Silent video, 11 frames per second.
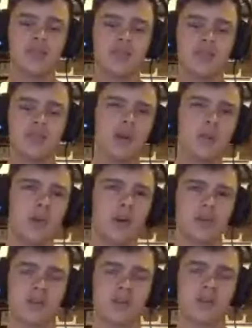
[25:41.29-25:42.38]
0
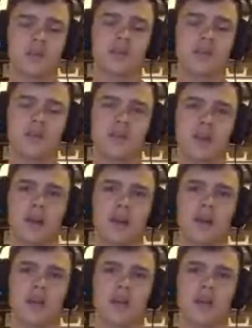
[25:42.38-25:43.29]
bars of service.